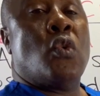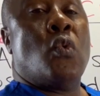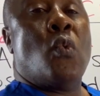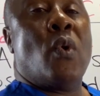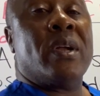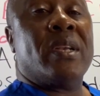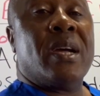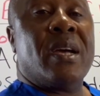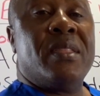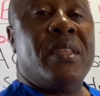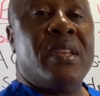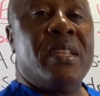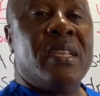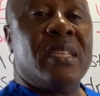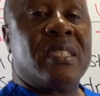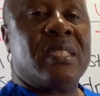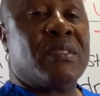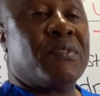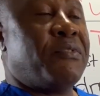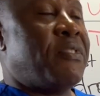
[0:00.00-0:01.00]
what are the
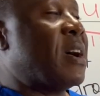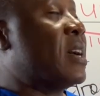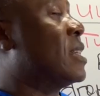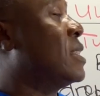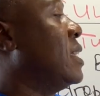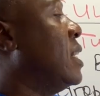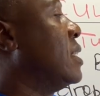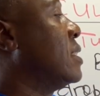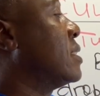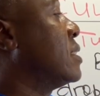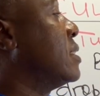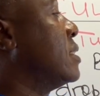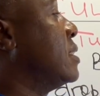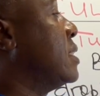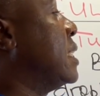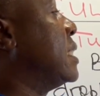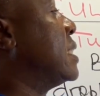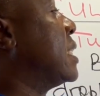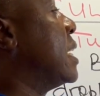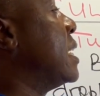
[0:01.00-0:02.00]
risk factors
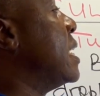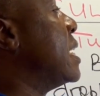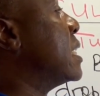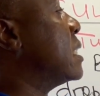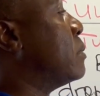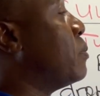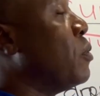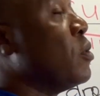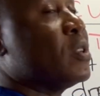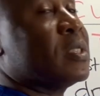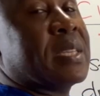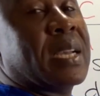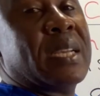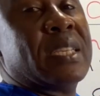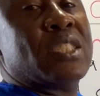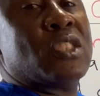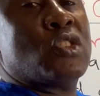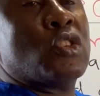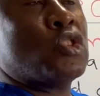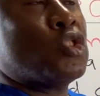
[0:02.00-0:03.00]
that can expose
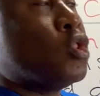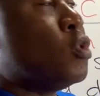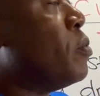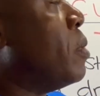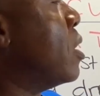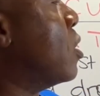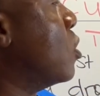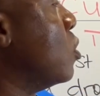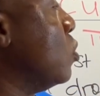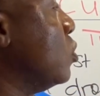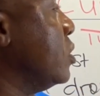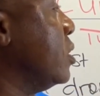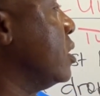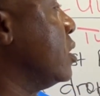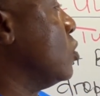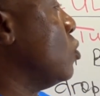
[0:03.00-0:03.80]
us to tuberculosis?